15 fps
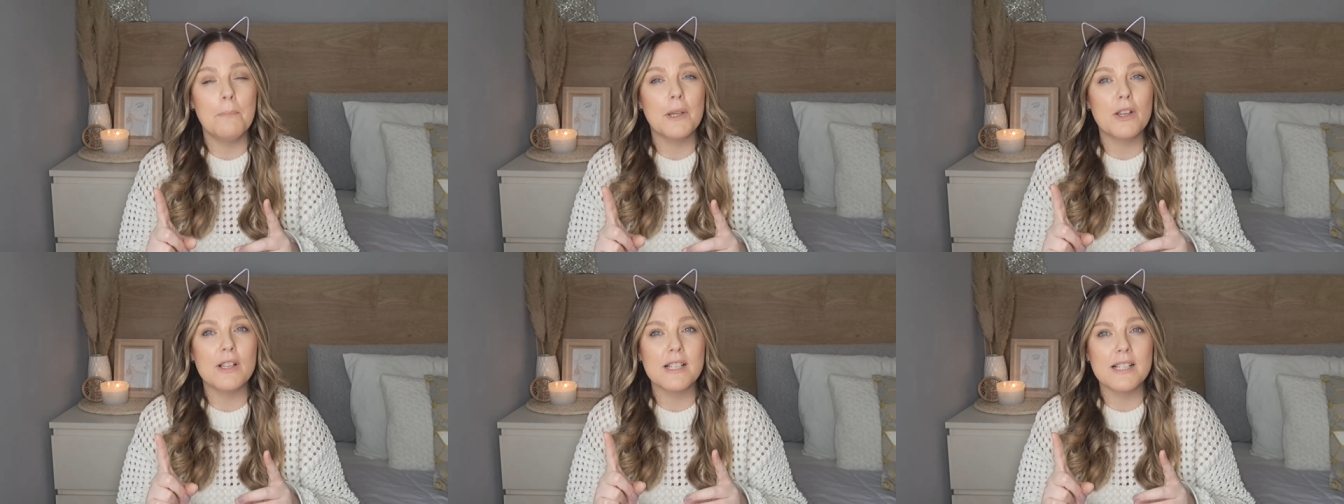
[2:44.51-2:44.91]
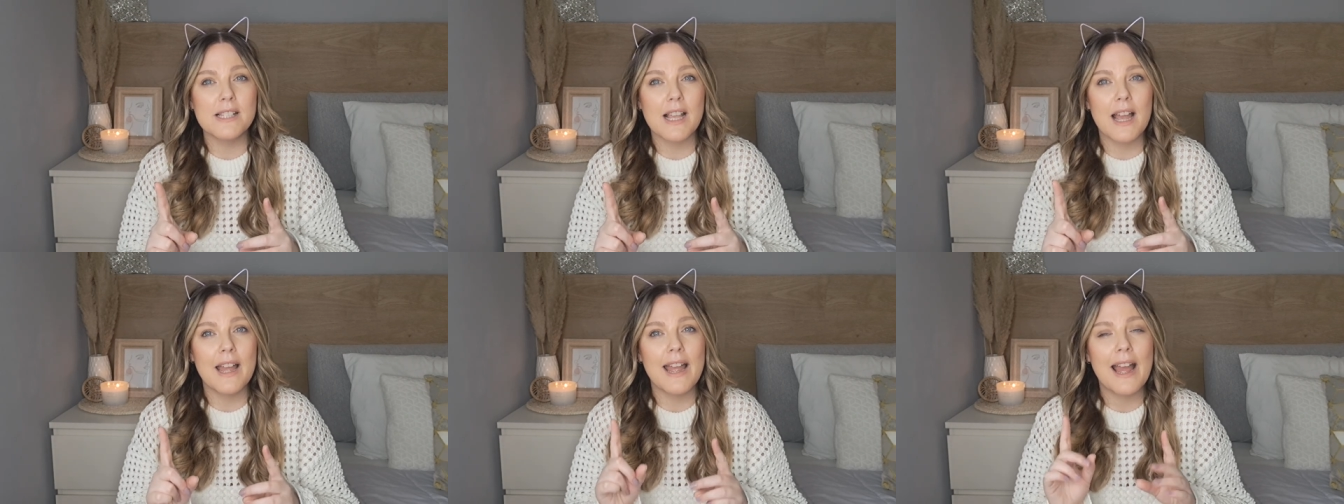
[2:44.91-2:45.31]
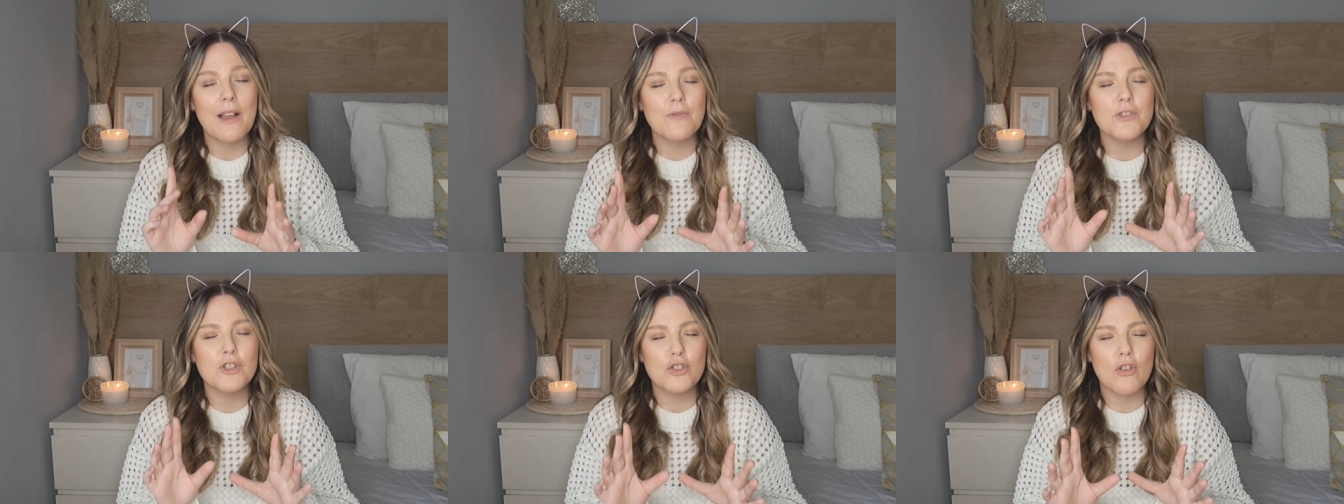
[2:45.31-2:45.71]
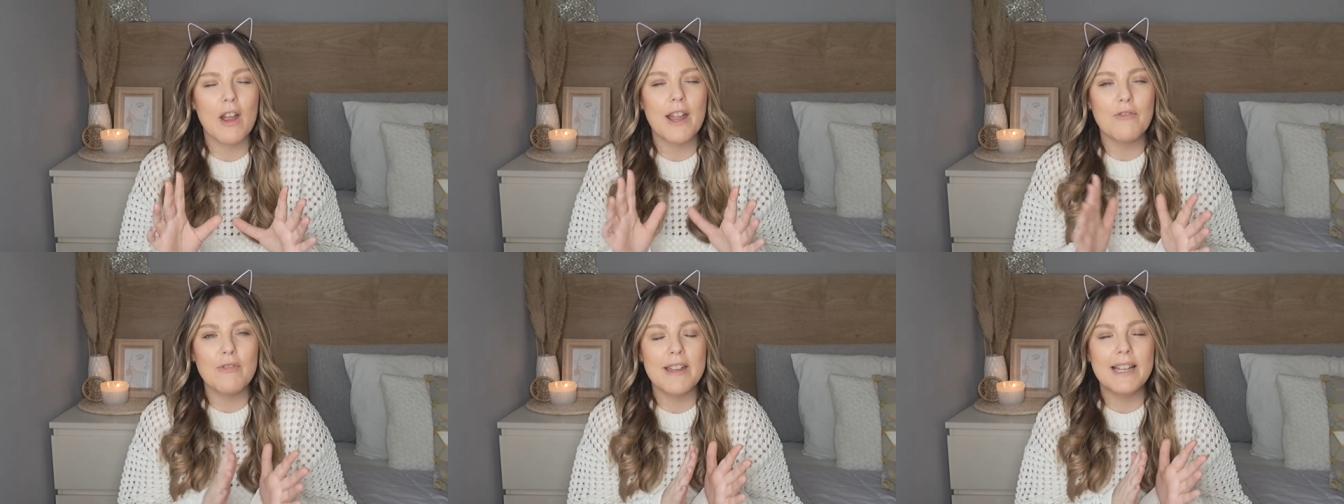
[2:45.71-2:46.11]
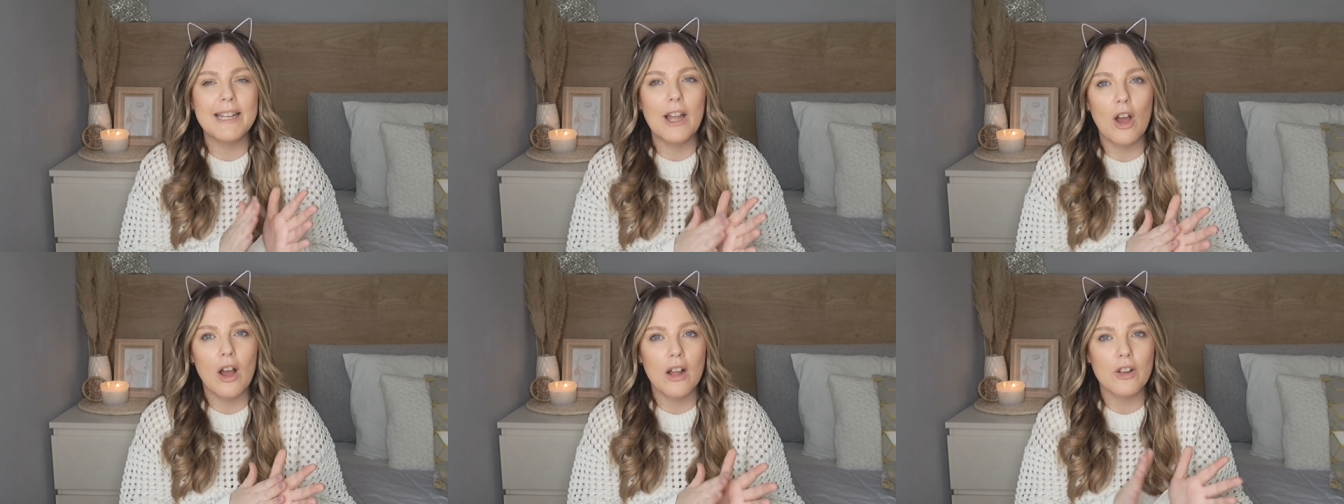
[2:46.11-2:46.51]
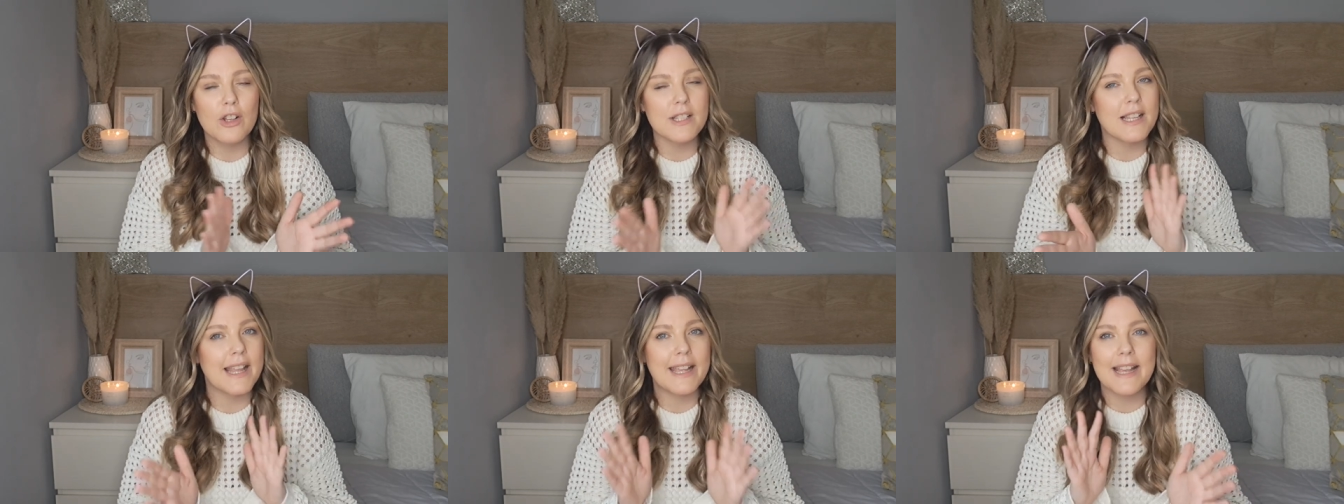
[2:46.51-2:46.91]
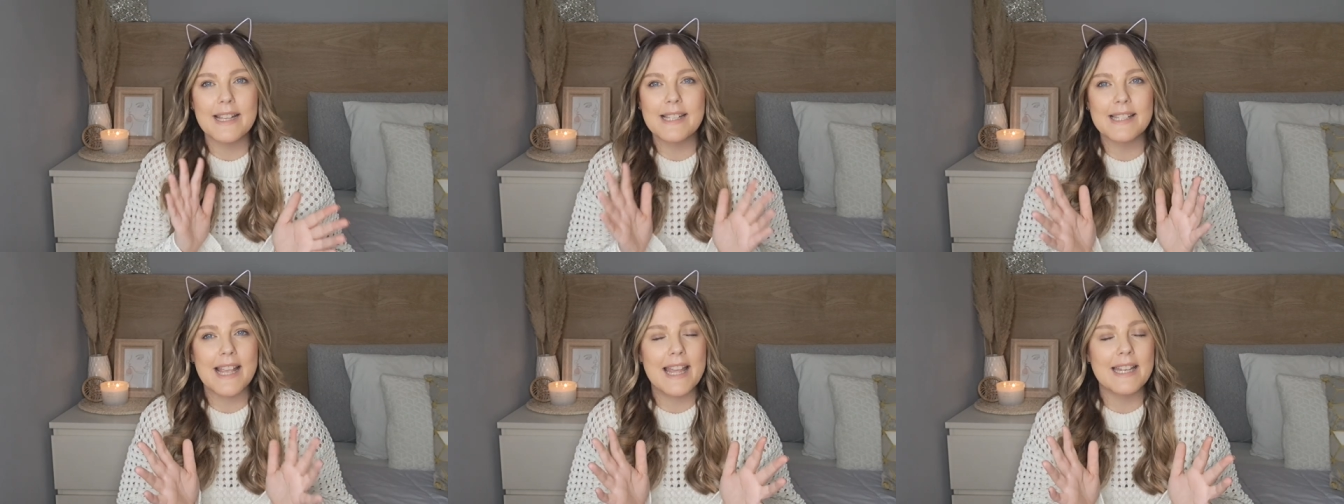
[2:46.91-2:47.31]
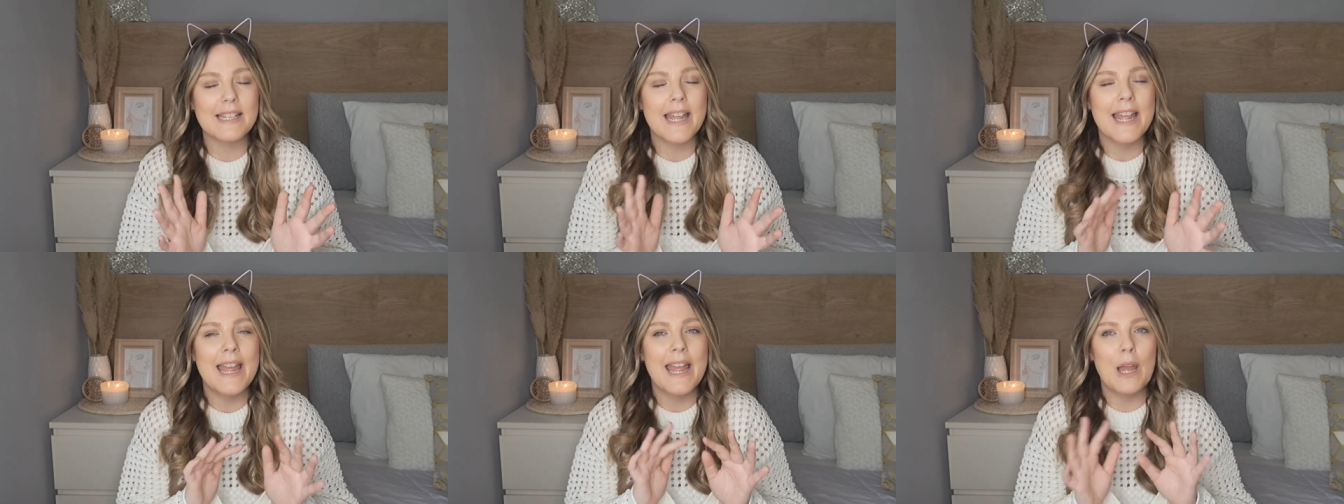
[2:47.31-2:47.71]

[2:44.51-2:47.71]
because I have to try really hard, because like I said,